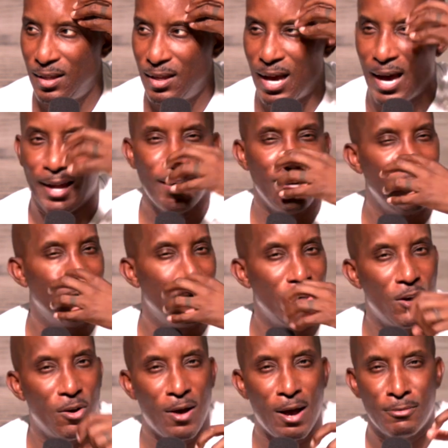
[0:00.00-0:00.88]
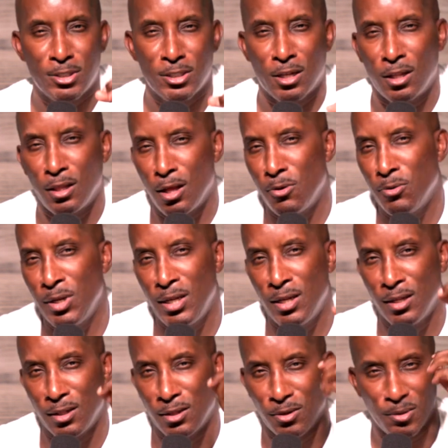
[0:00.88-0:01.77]
I didn't even know I was
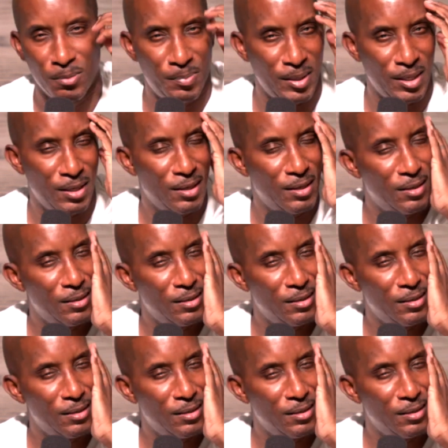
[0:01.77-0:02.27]
cloning a little bit.